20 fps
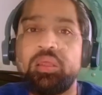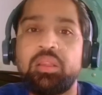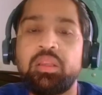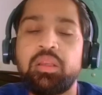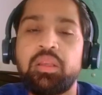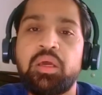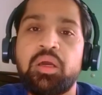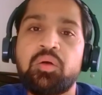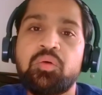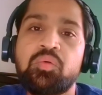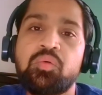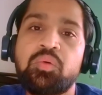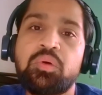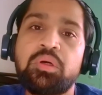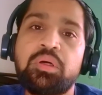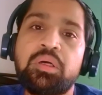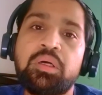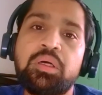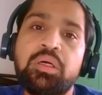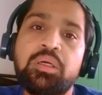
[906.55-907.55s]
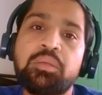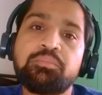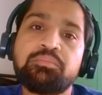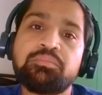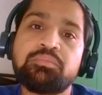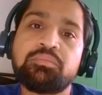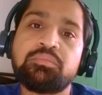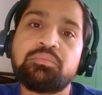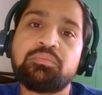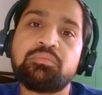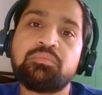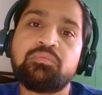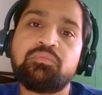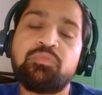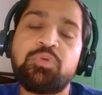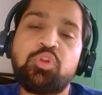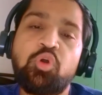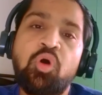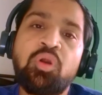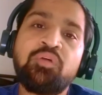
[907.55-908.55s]
Now,
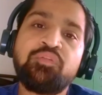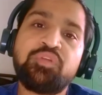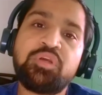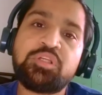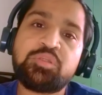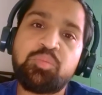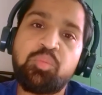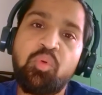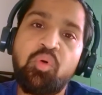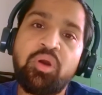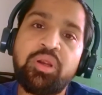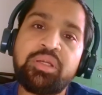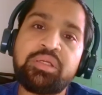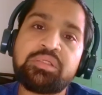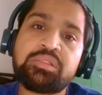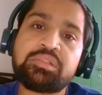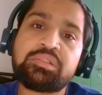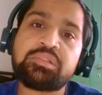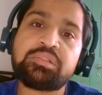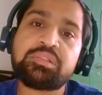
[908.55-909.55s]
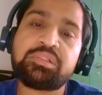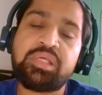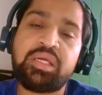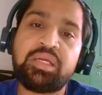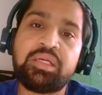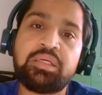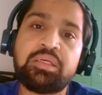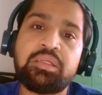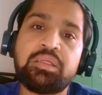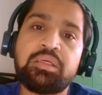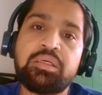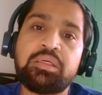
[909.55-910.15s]
with all of these points said,